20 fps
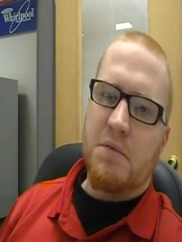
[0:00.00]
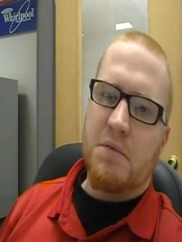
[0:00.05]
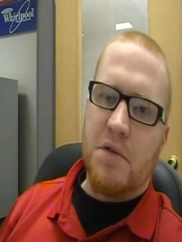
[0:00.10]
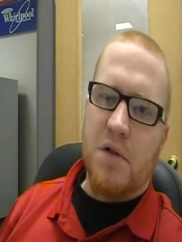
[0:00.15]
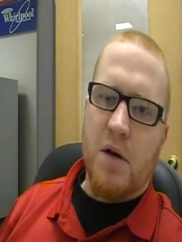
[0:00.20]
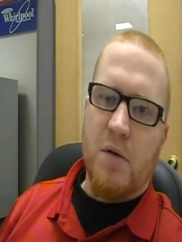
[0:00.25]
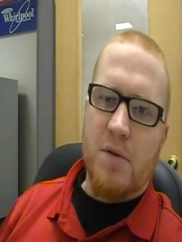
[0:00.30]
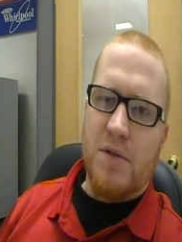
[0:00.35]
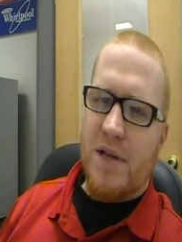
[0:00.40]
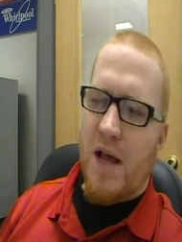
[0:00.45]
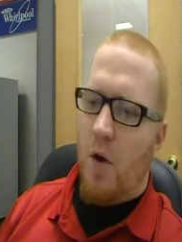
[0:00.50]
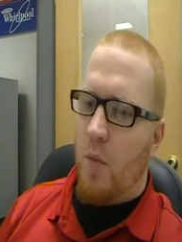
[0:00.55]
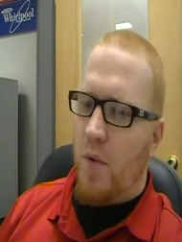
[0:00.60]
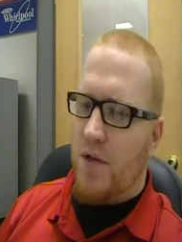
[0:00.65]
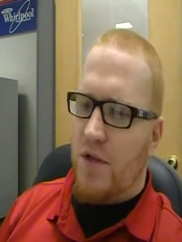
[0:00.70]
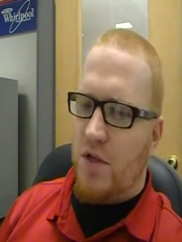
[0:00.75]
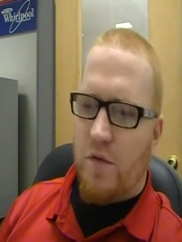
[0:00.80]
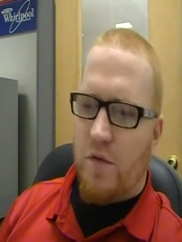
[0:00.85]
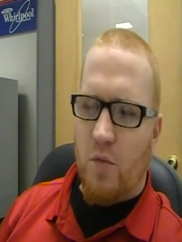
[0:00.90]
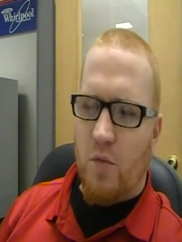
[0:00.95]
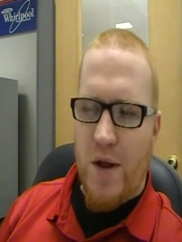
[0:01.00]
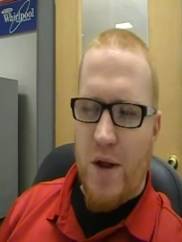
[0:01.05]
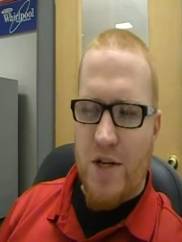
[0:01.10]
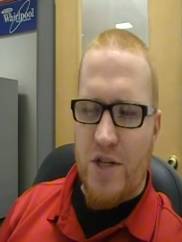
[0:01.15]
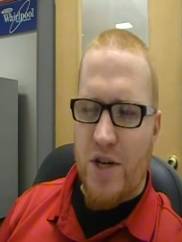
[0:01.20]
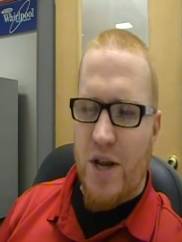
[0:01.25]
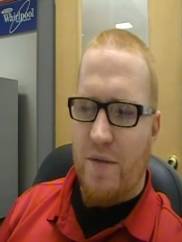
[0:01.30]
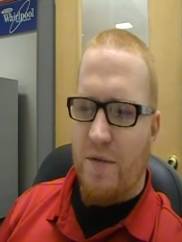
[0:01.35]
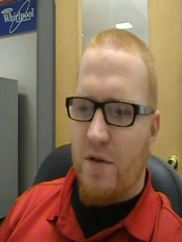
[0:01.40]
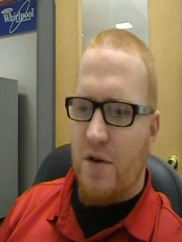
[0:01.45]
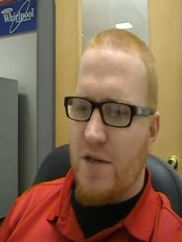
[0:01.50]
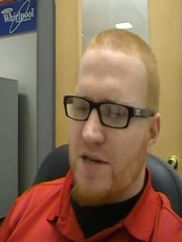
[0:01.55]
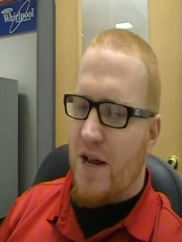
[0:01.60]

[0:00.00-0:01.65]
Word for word: You know, he's got wins over Red Schafer.